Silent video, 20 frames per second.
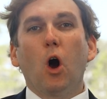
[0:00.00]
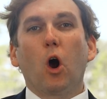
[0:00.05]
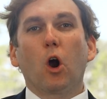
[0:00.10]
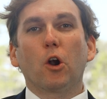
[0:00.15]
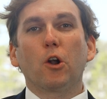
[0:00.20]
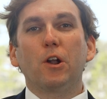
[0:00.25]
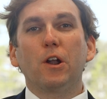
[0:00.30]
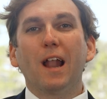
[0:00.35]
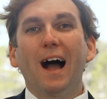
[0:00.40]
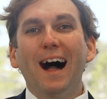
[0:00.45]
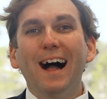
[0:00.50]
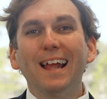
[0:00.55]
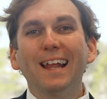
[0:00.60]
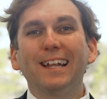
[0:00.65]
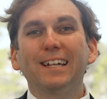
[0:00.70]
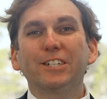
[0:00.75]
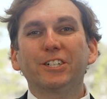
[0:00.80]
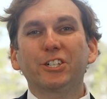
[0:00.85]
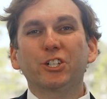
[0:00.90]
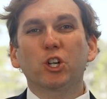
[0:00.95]
are not
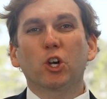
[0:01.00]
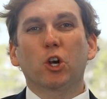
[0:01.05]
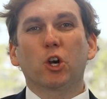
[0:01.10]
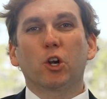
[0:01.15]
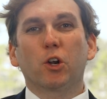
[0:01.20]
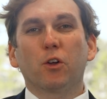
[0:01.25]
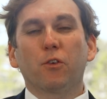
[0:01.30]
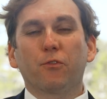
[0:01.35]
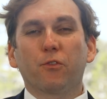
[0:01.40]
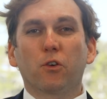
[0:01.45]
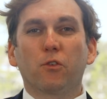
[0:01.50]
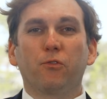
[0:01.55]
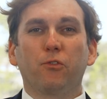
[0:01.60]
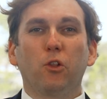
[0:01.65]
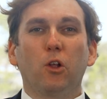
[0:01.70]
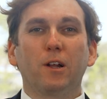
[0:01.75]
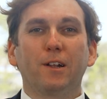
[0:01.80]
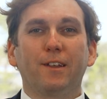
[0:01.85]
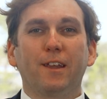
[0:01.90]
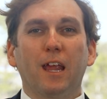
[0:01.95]
insured for
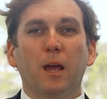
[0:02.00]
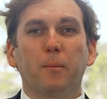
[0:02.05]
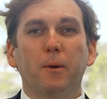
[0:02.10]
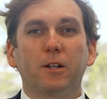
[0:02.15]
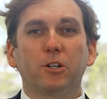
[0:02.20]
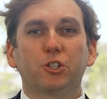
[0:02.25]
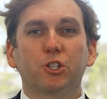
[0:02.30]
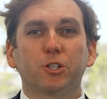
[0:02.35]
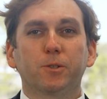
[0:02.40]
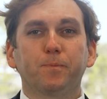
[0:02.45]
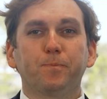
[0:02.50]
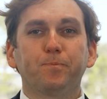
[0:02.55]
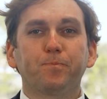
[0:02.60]
flood damage.